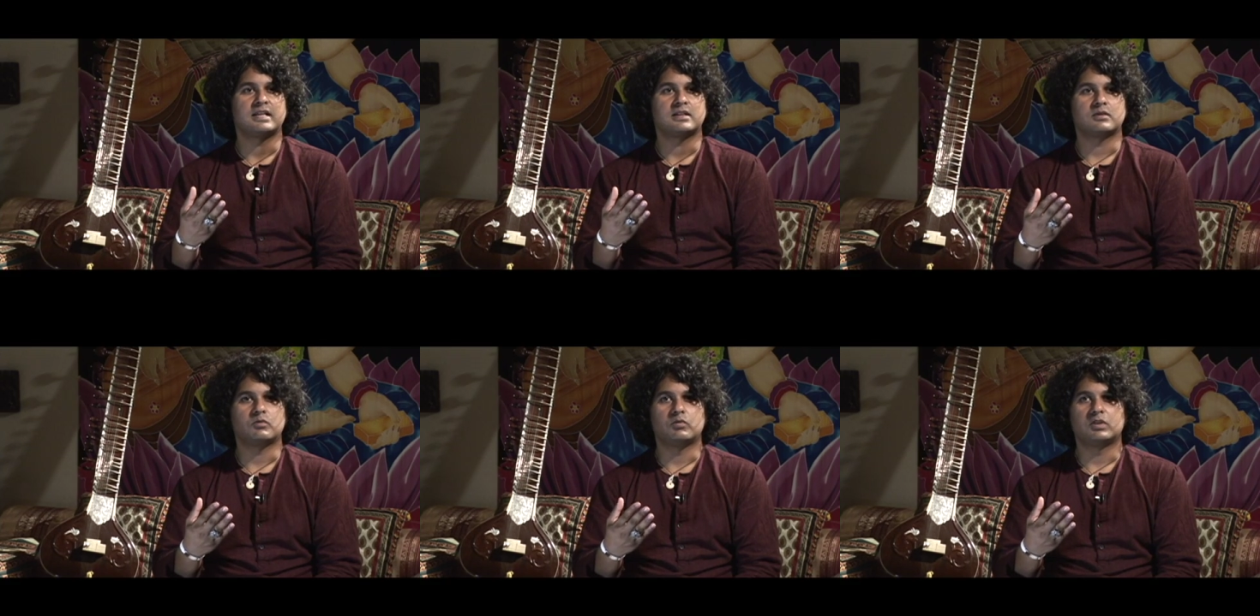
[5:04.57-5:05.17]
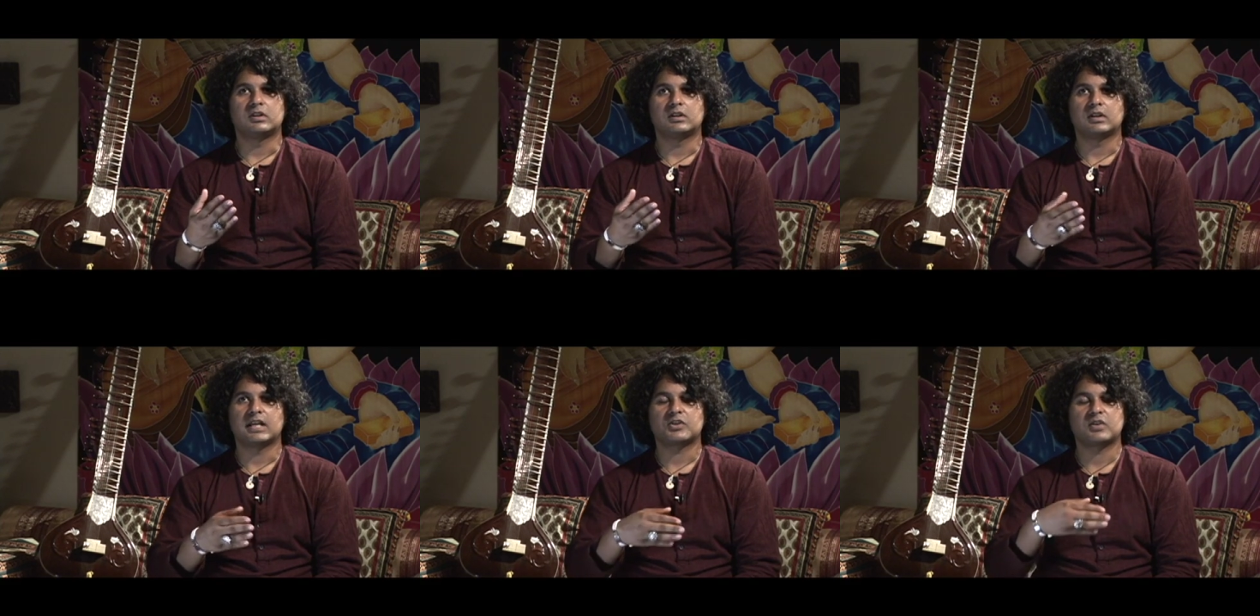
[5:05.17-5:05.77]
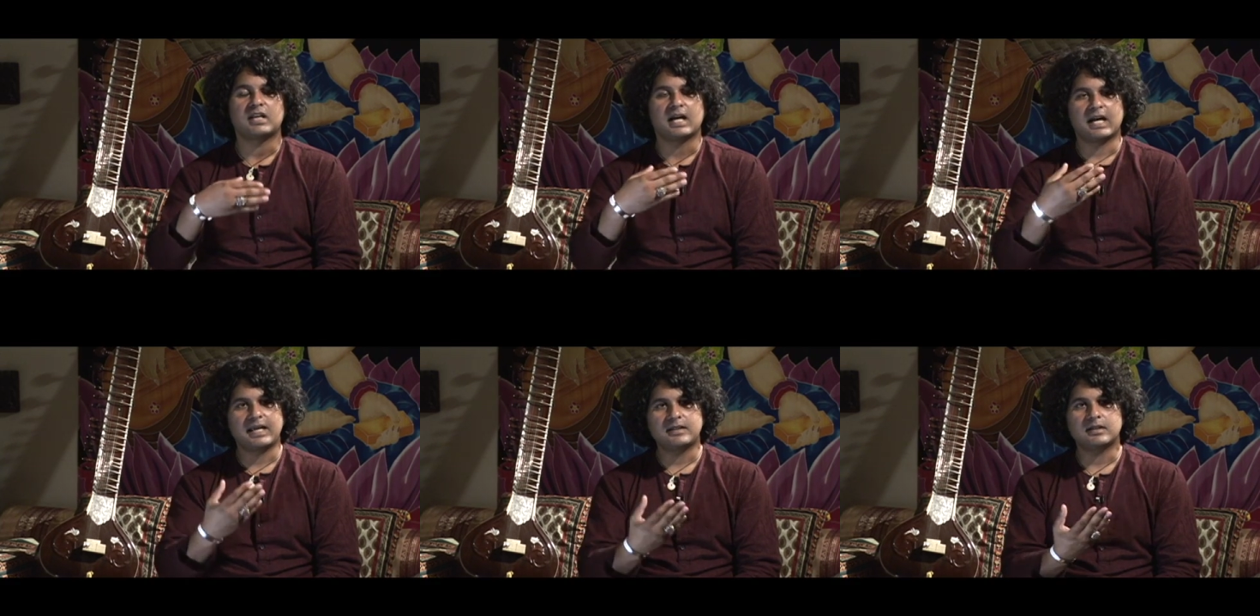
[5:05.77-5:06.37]
it will actually
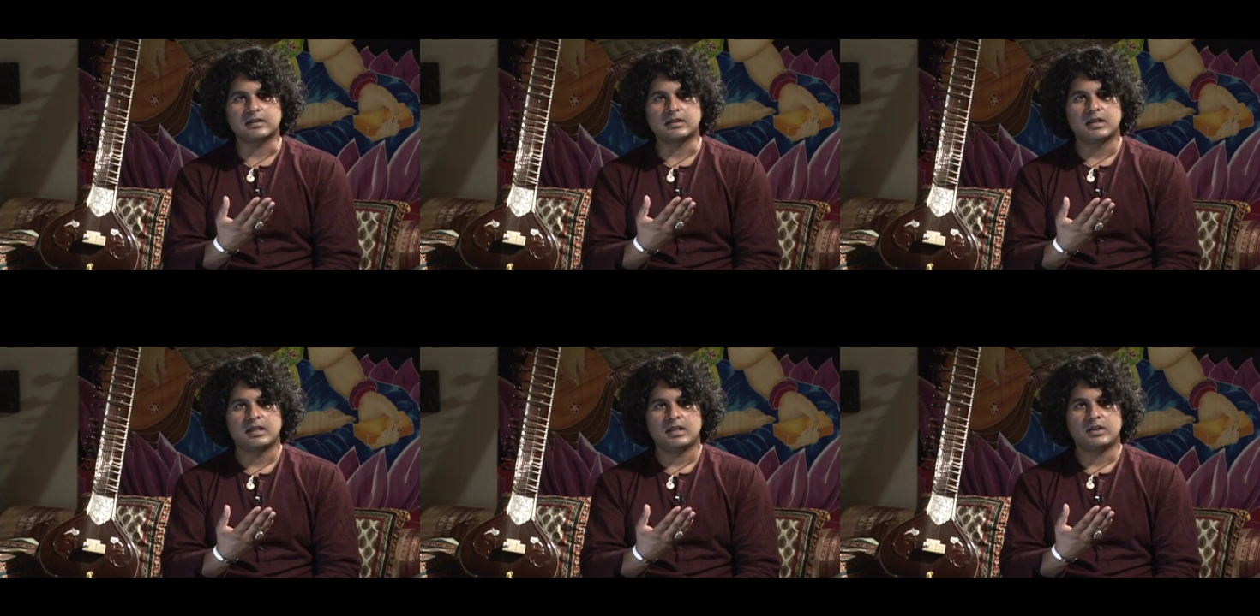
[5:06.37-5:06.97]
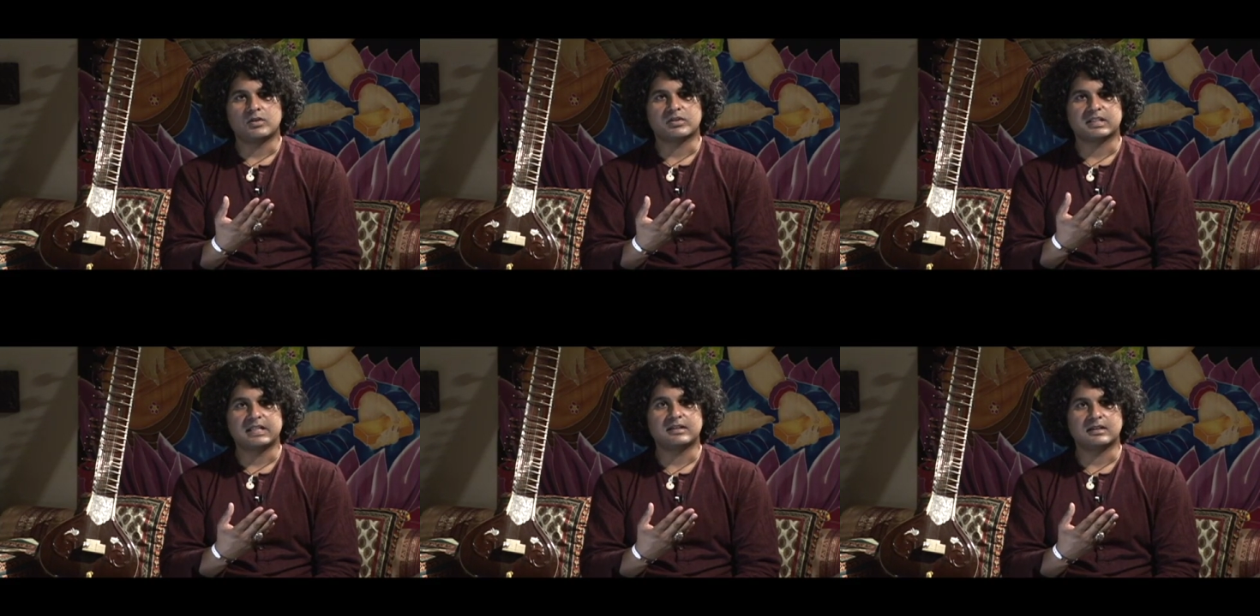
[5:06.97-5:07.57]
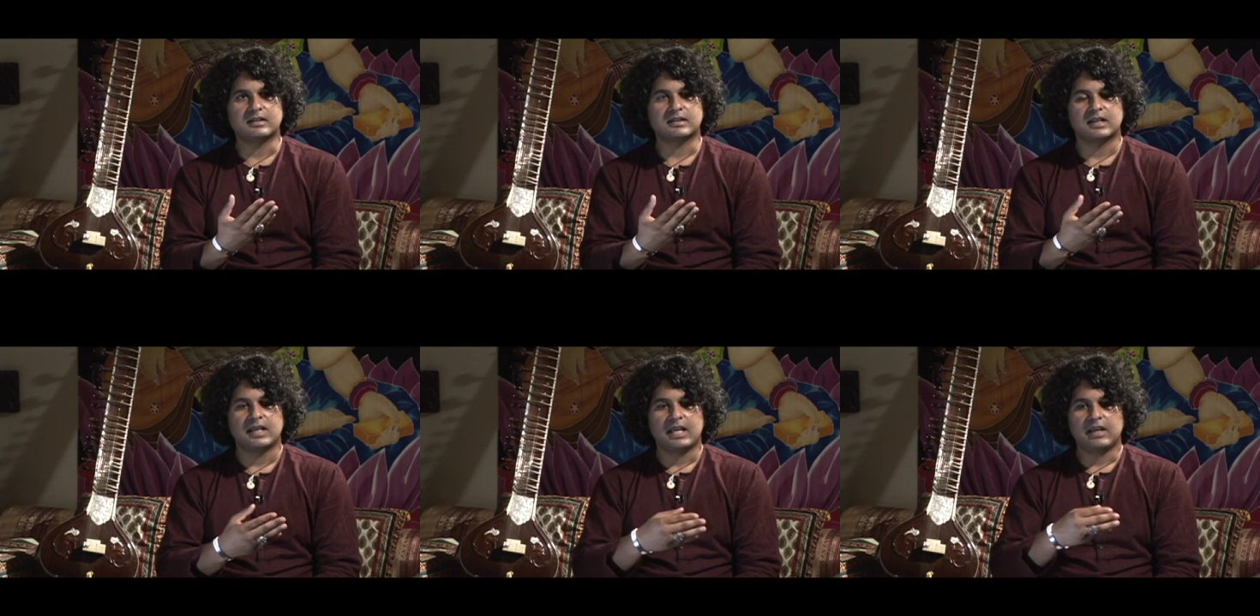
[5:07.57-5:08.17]
heighten your senses
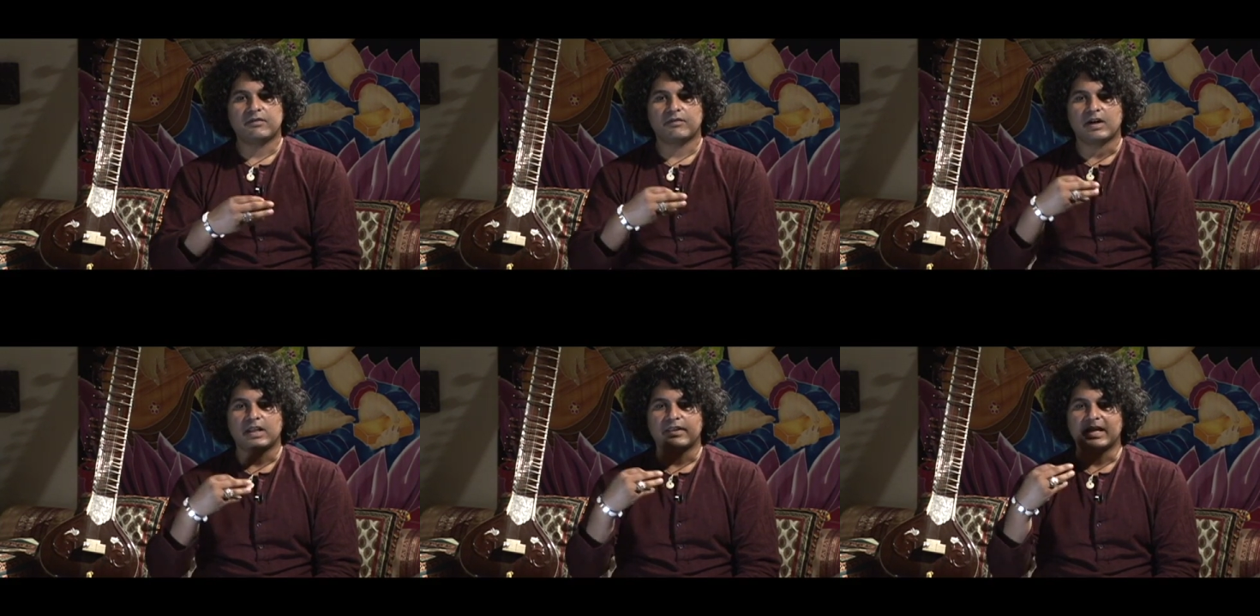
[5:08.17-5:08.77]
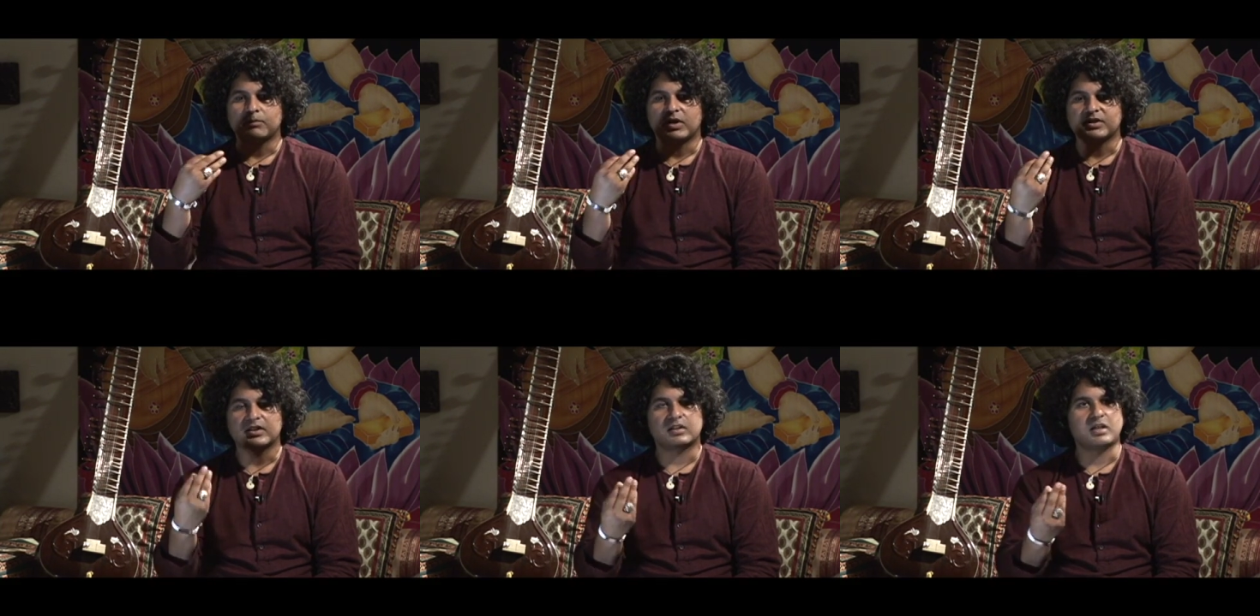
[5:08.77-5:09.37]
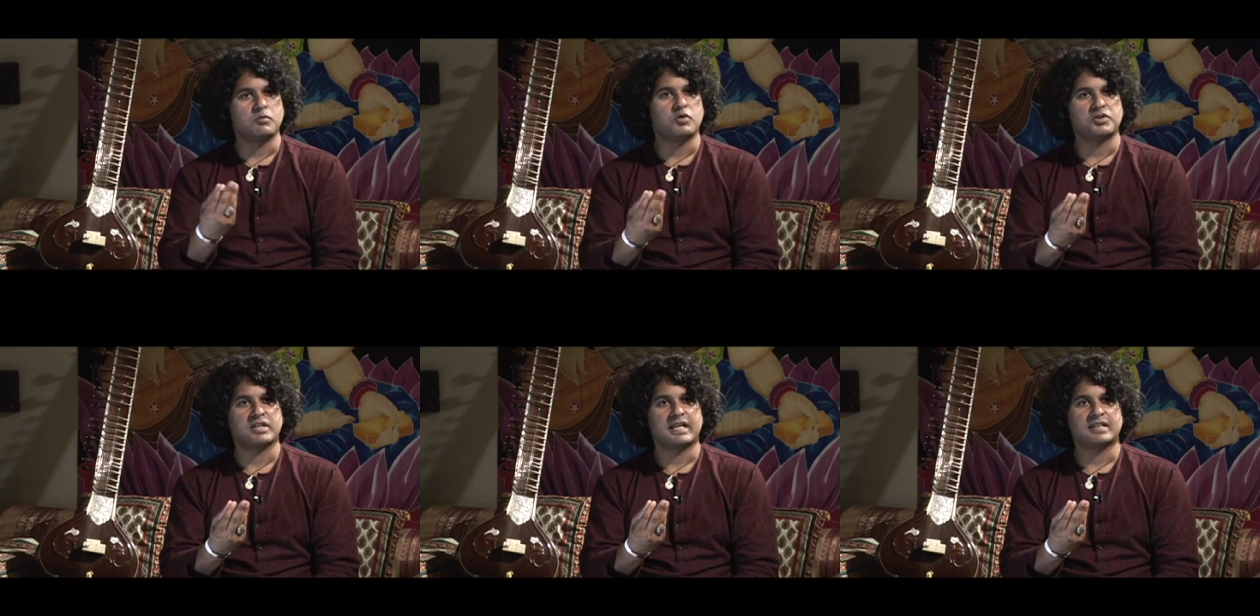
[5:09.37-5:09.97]
if that particular
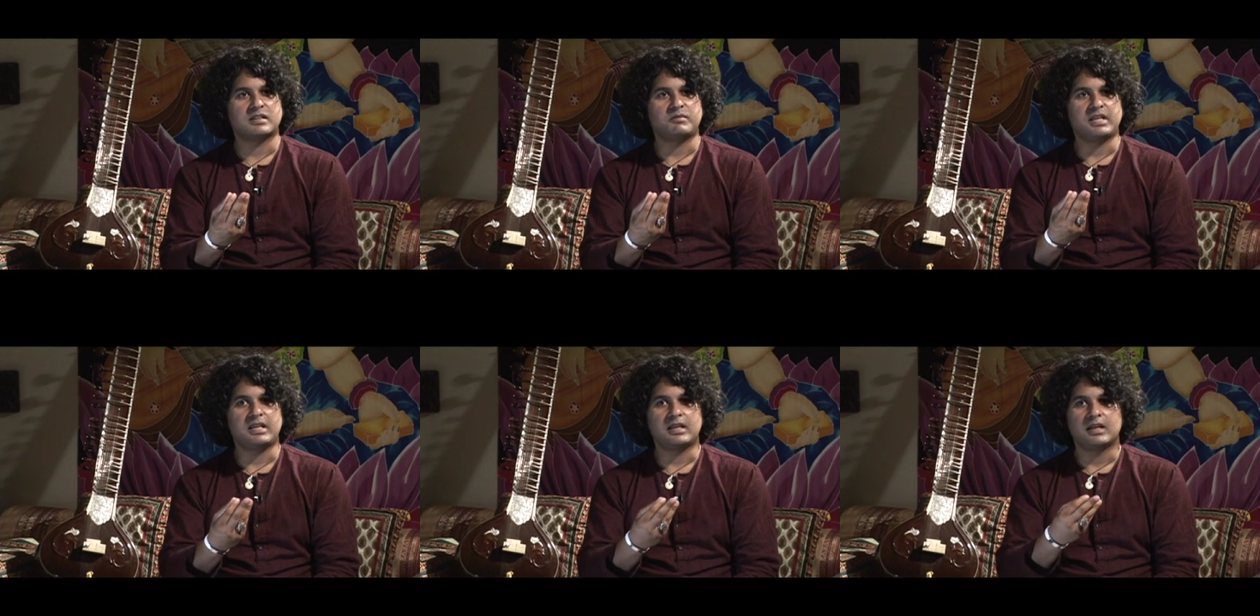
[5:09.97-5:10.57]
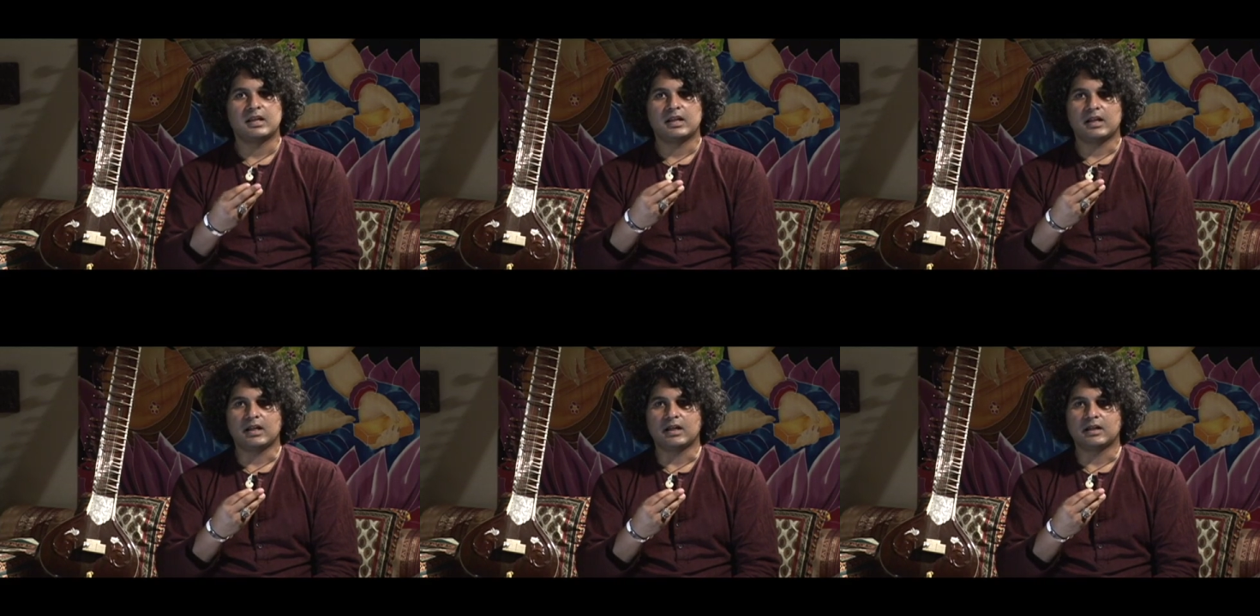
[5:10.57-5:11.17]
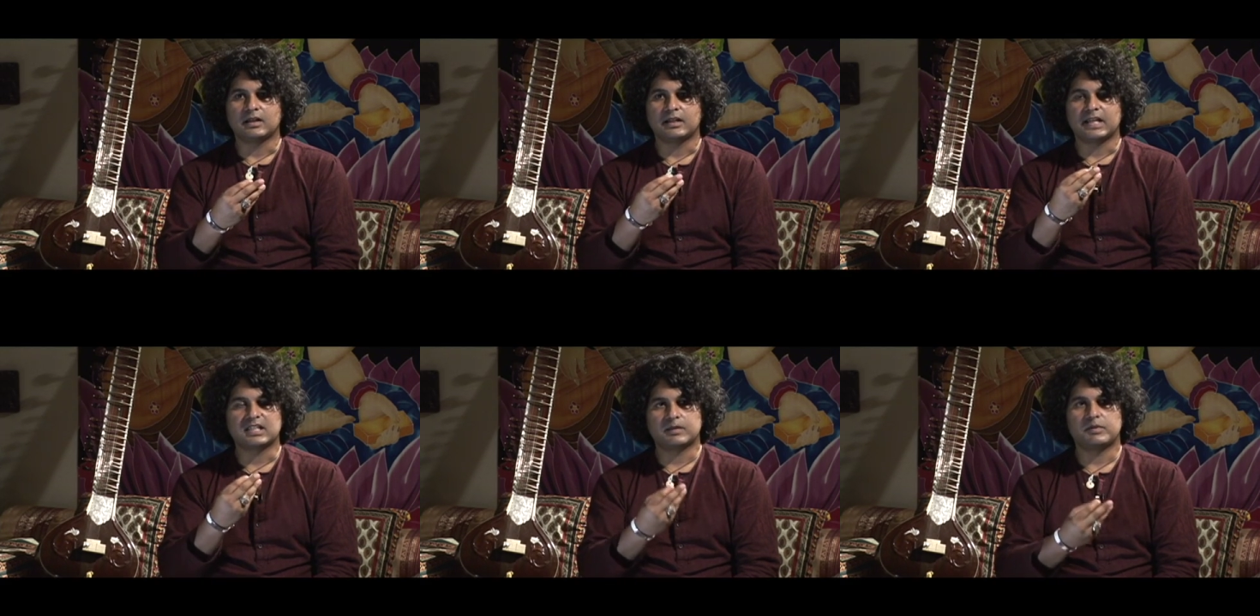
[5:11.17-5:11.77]
emotion has to be
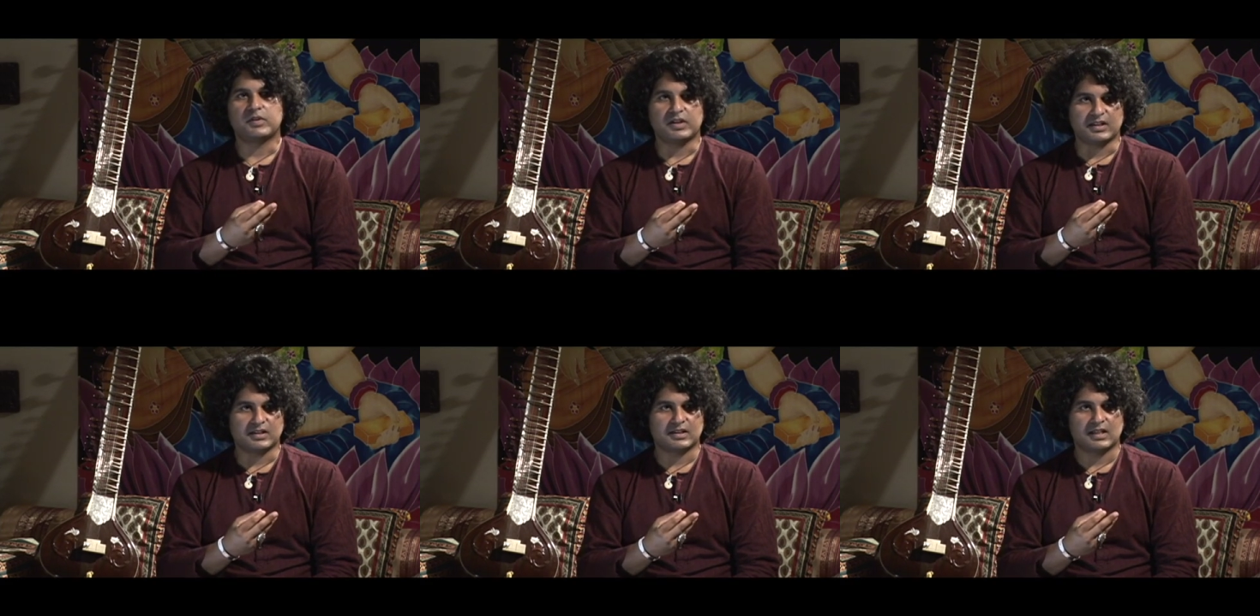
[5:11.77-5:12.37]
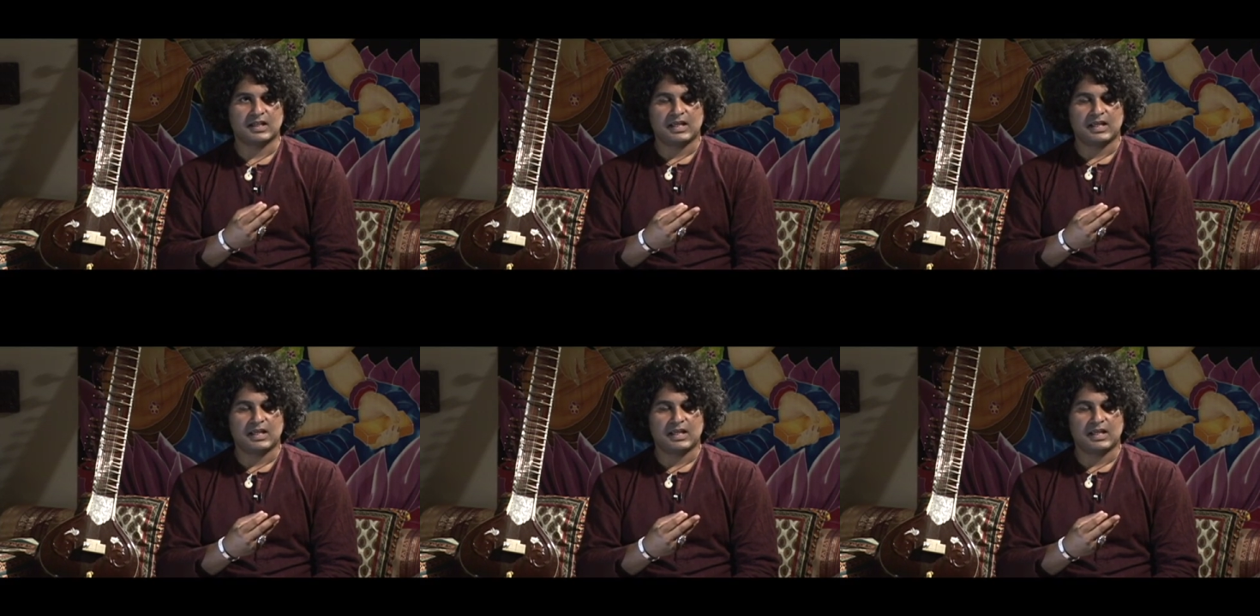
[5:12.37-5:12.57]
experienced.